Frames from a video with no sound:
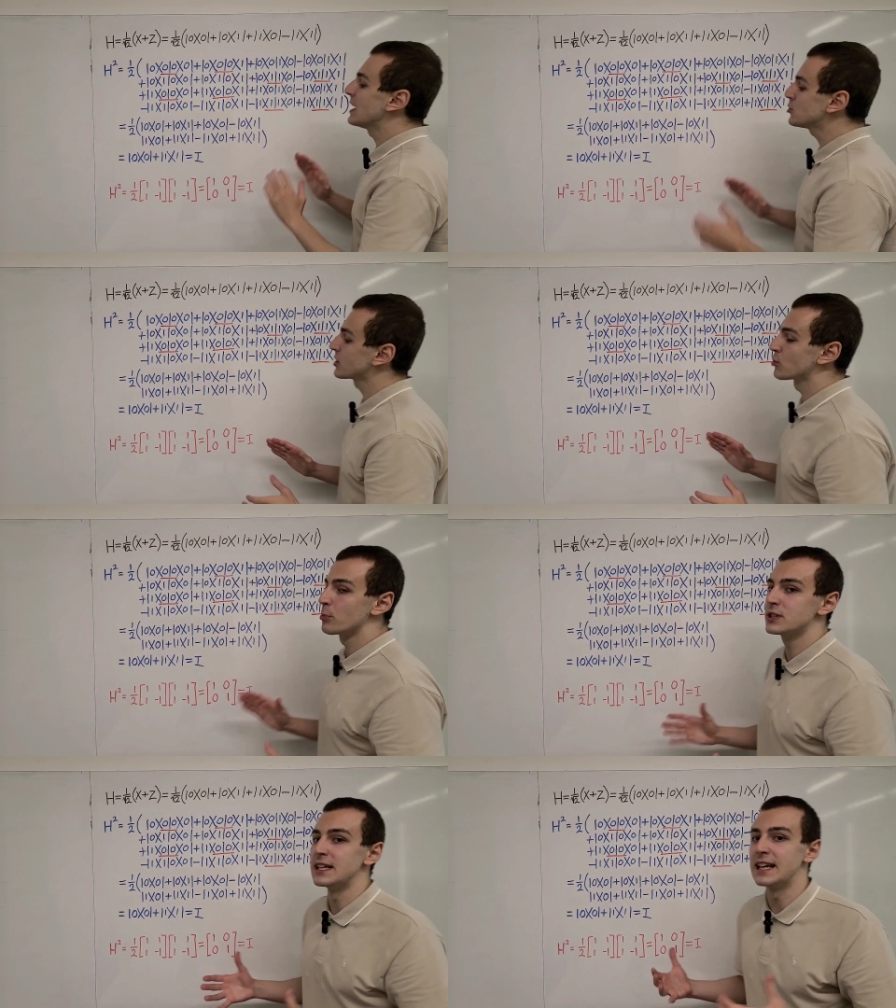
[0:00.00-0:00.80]
the matrix
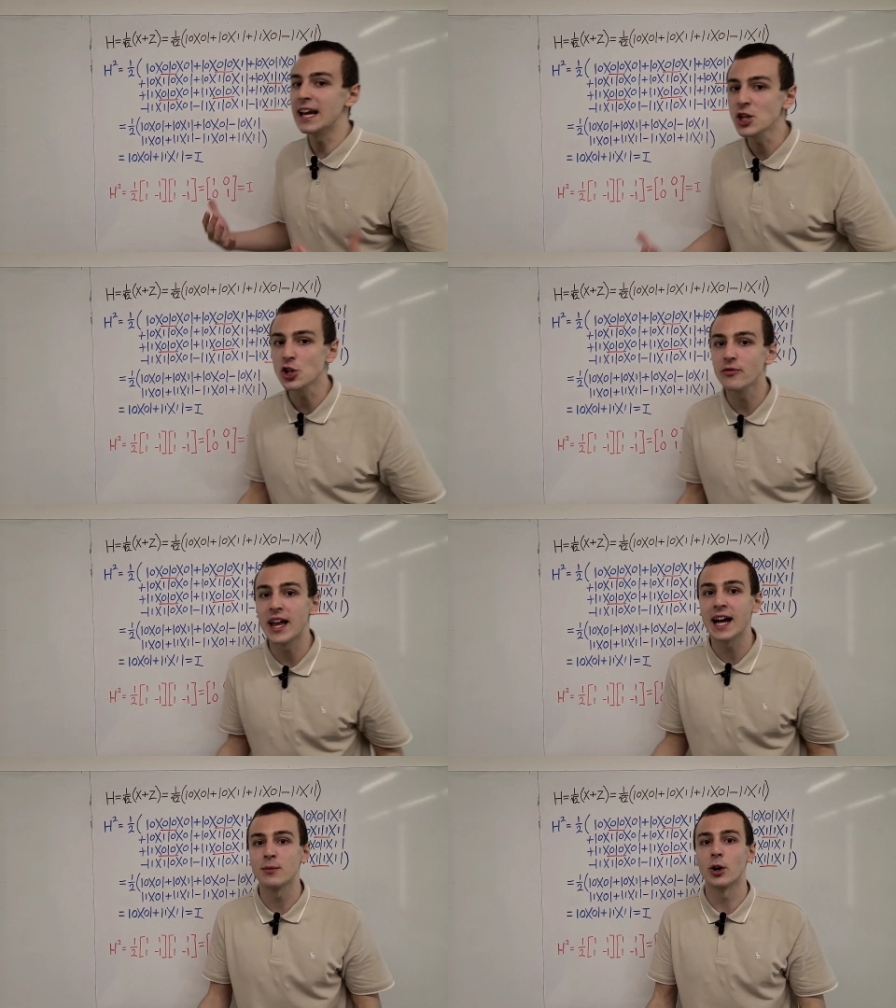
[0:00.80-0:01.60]
representation of
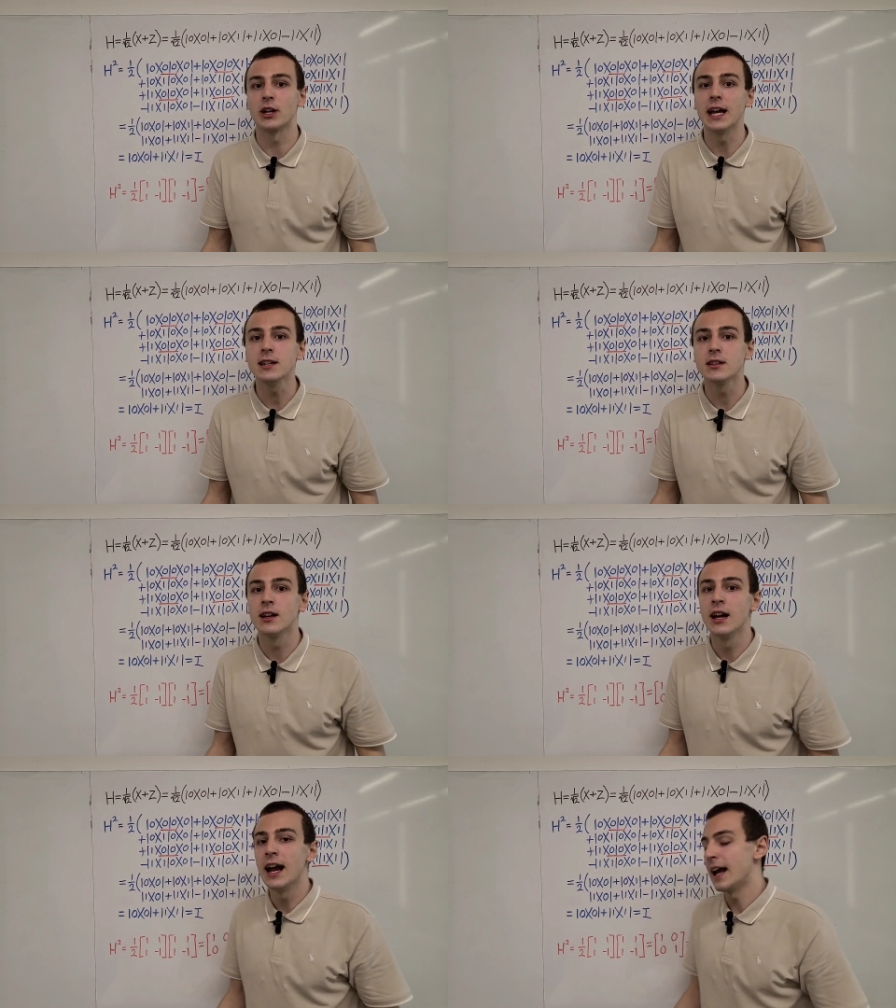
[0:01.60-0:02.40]
the Hadamard gate,
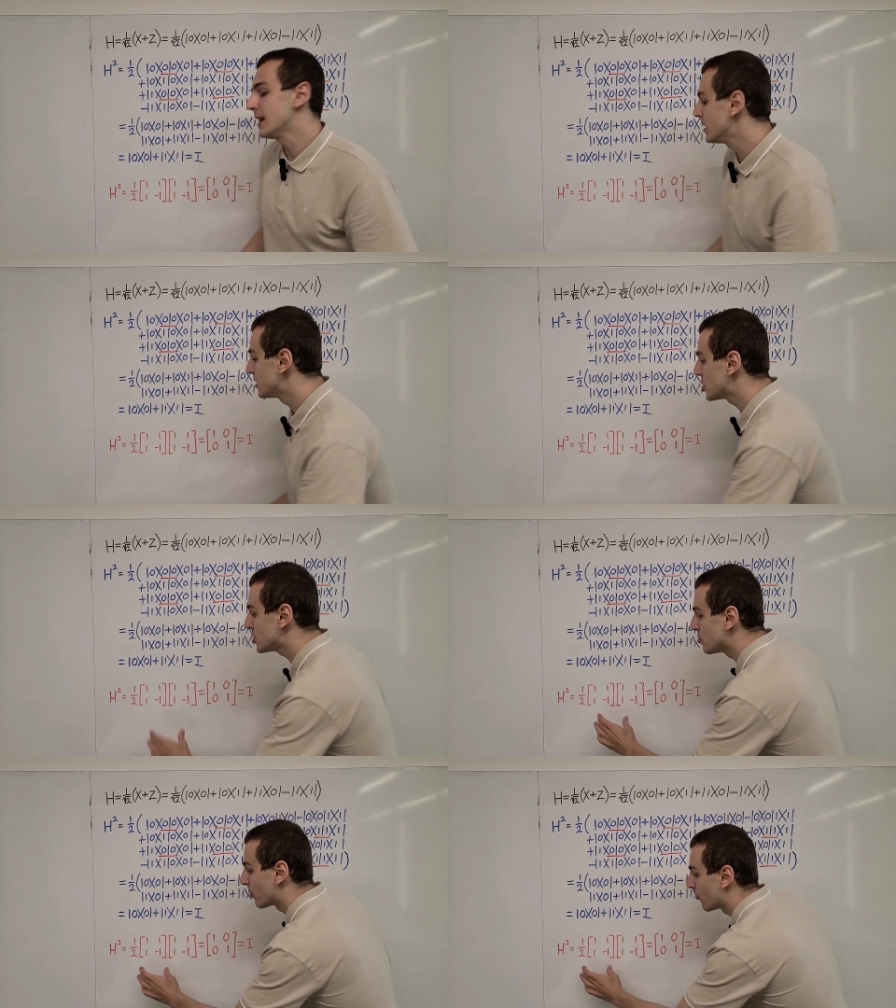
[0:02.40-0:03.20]
and then
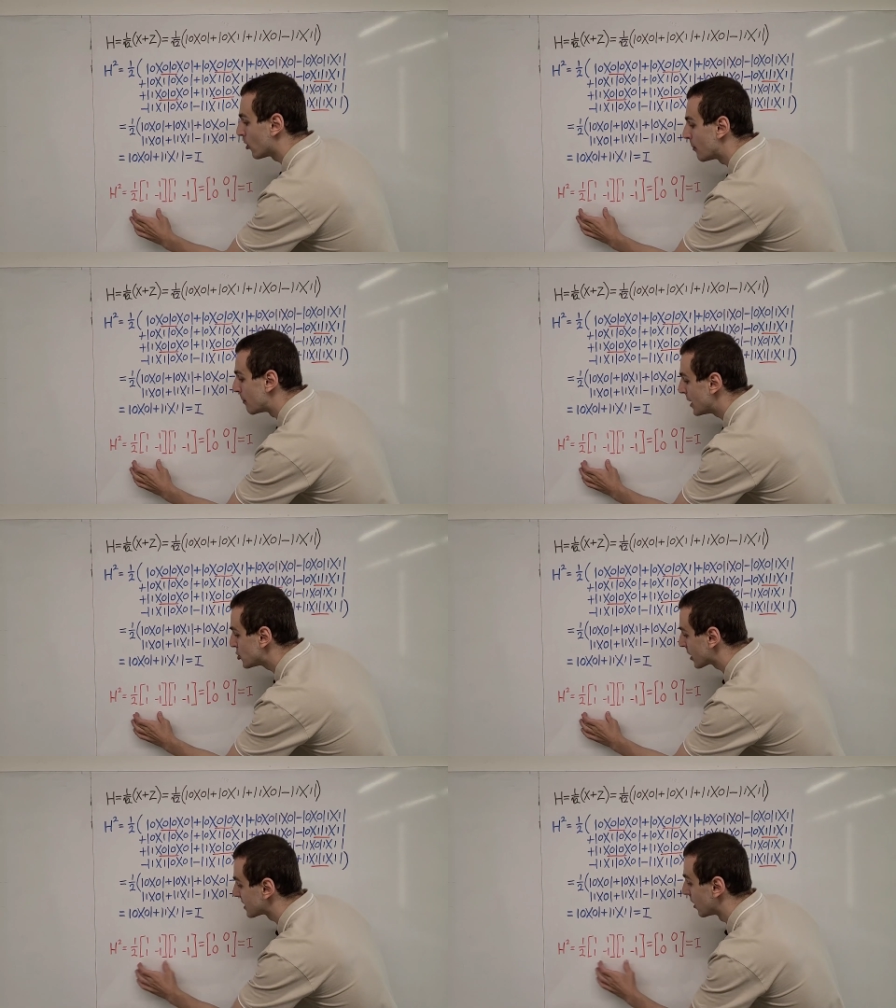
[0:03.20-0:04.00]
just to perform
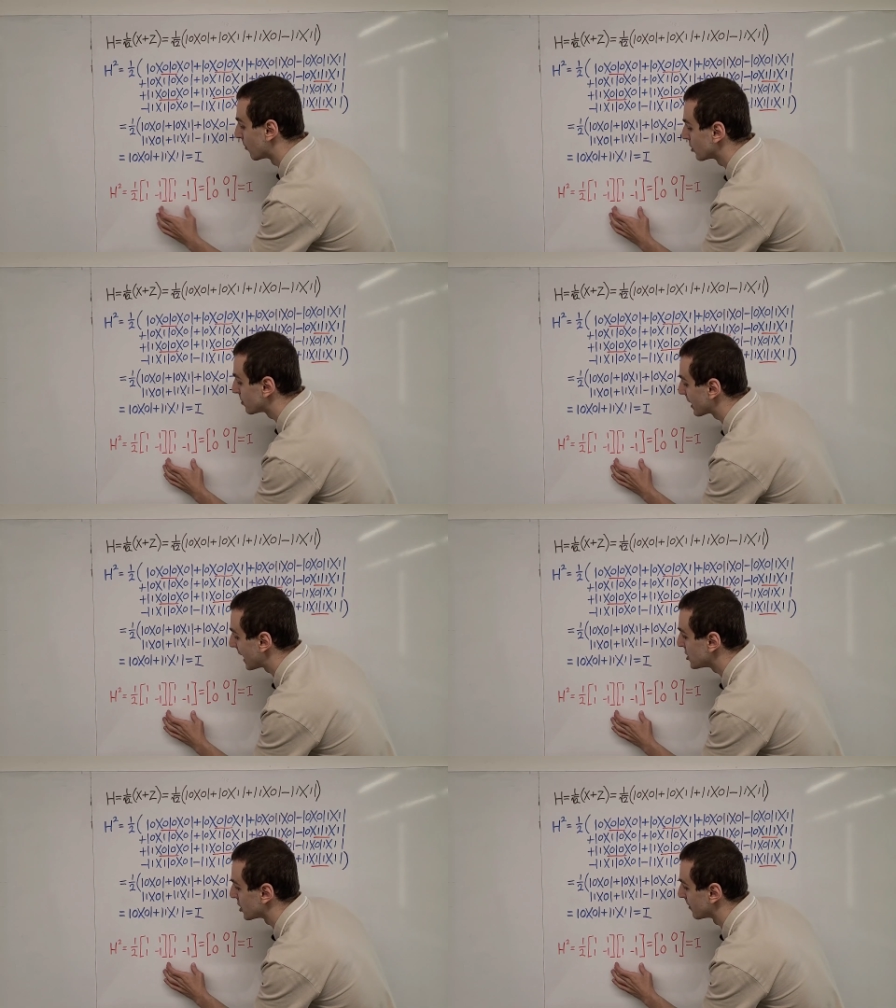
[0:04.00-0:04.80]
matrix
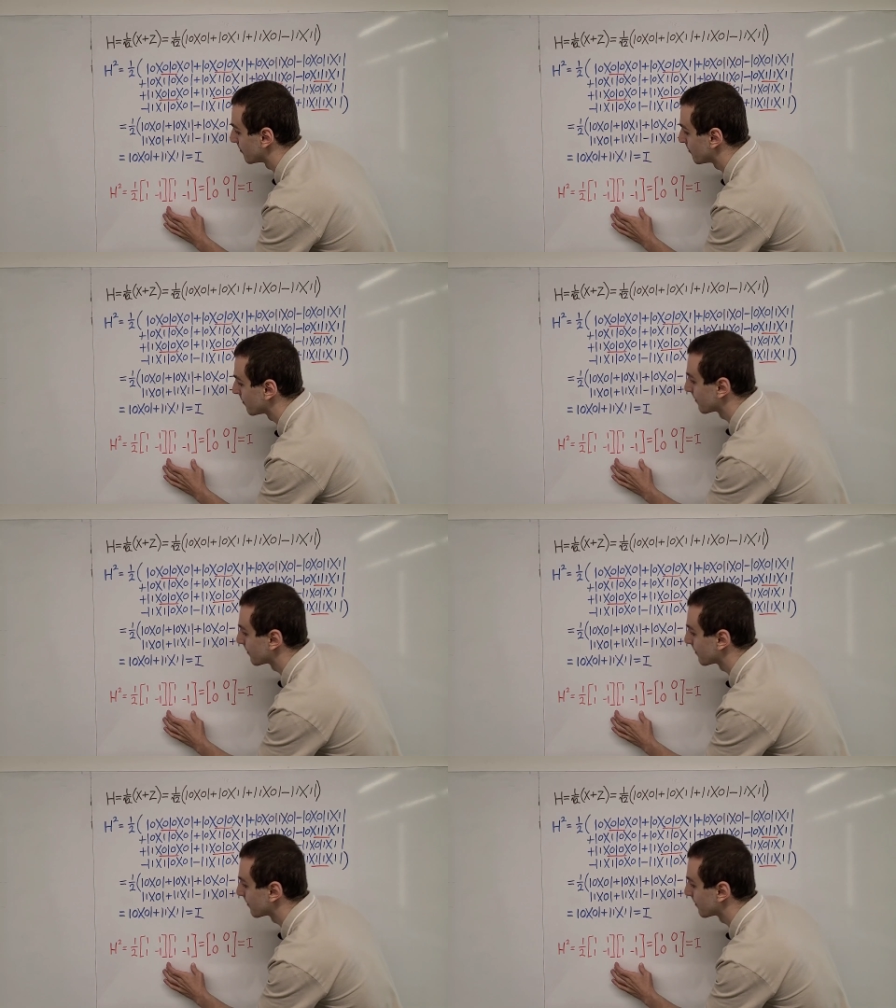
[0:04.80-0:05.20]
multiplication.